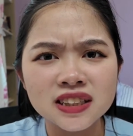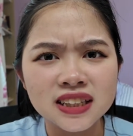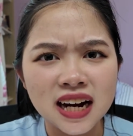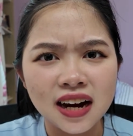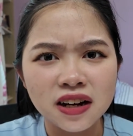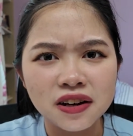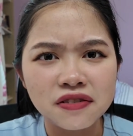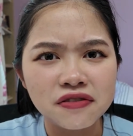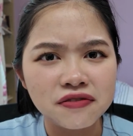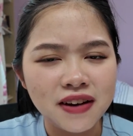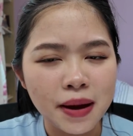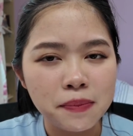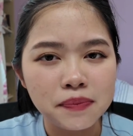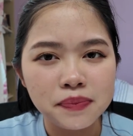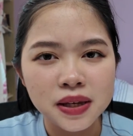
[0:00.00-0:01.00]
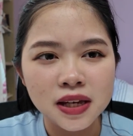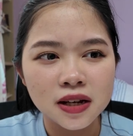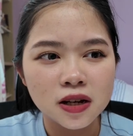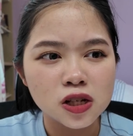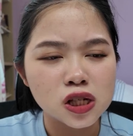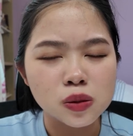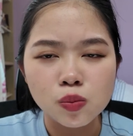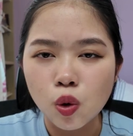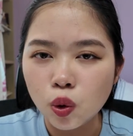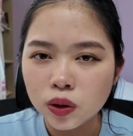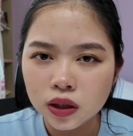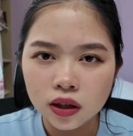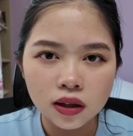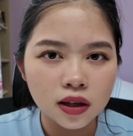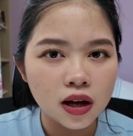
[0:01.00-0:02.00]
darker, vampier,
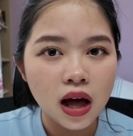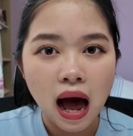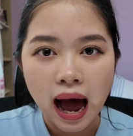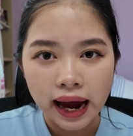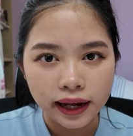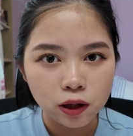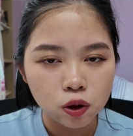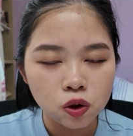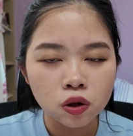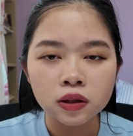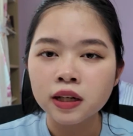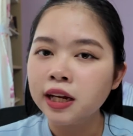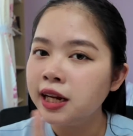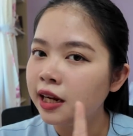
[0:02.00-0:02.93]
smokier eye look,